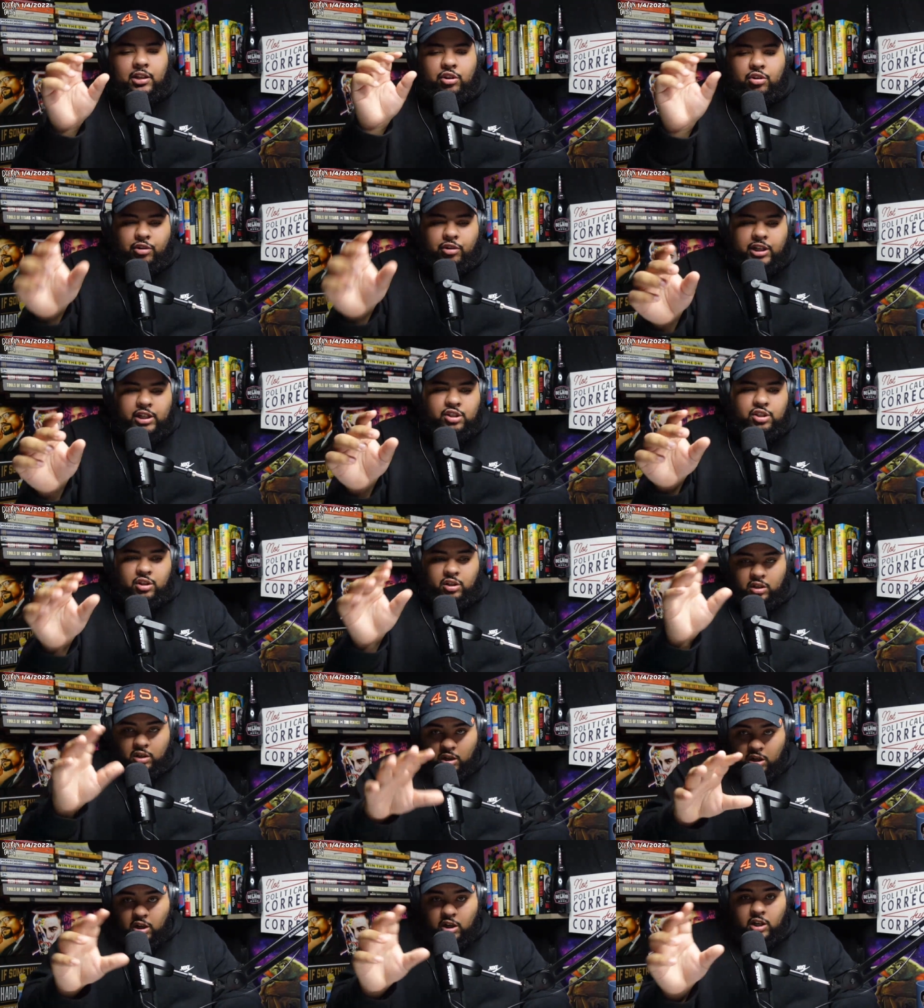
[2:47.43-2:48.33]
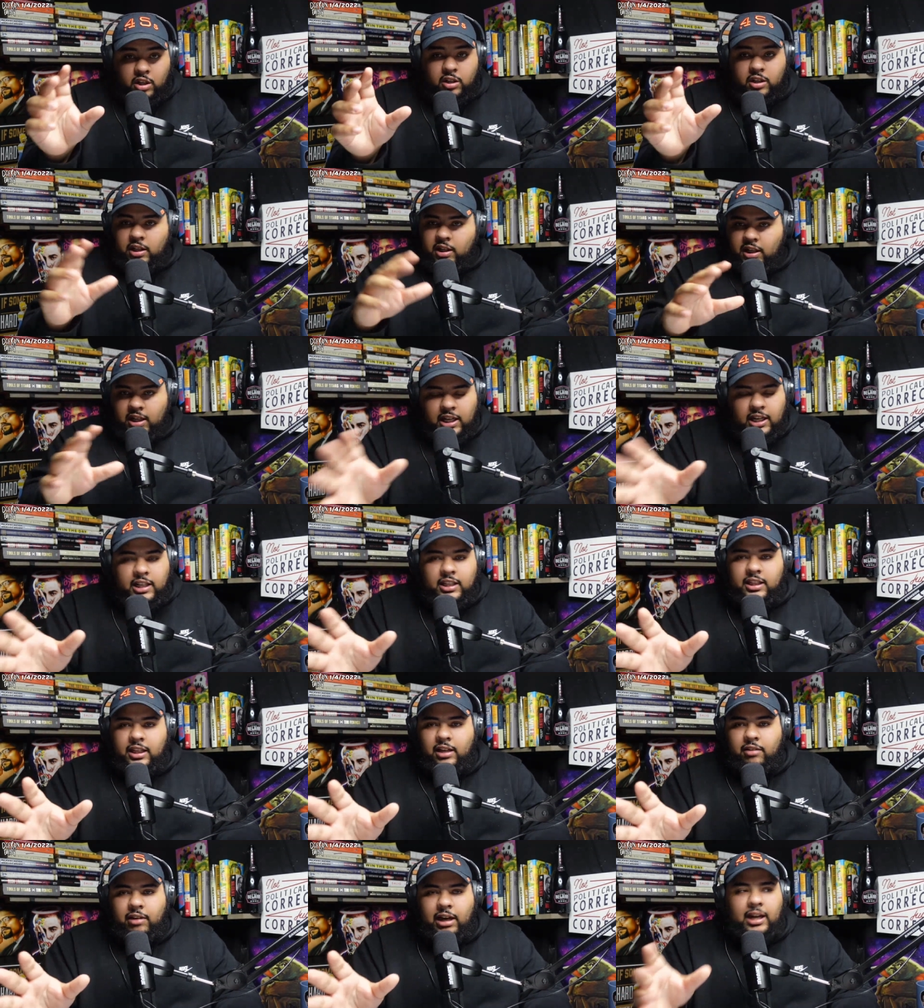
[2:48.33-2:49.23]
creature on
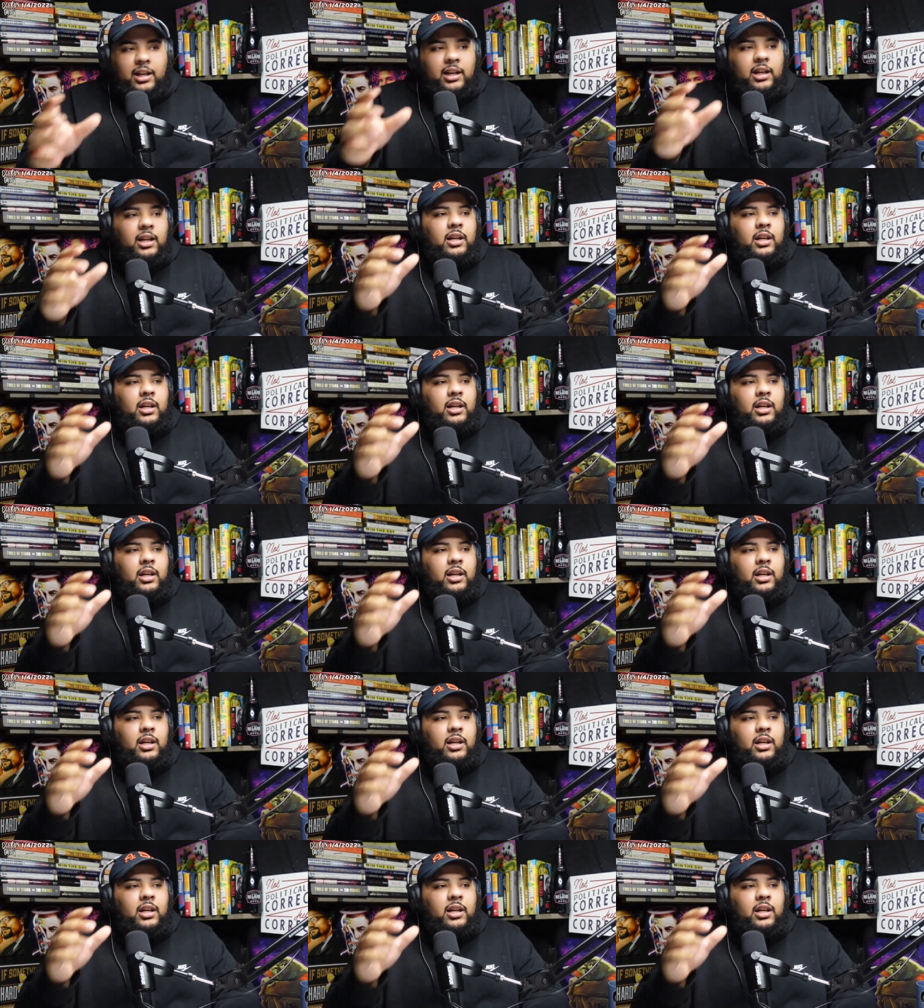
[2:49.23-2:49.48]
anything, right?